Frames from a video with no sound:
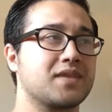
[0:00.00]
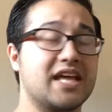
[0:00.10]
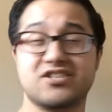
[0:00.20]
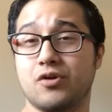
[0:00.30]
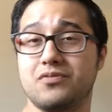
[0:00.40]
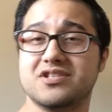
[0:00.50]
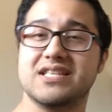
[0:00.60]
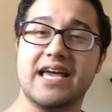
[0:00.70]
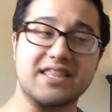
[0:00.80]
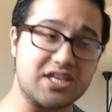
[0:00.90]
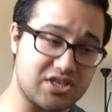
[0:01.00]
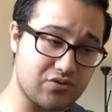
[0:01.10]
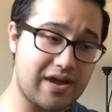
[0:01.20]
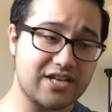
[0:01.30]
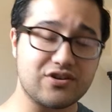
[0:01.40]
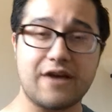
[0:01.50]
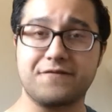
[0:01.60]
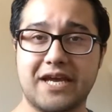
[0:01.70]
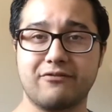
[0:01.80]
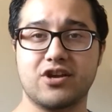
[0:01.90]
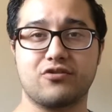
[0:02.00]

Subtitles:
it's almost like the director, Gary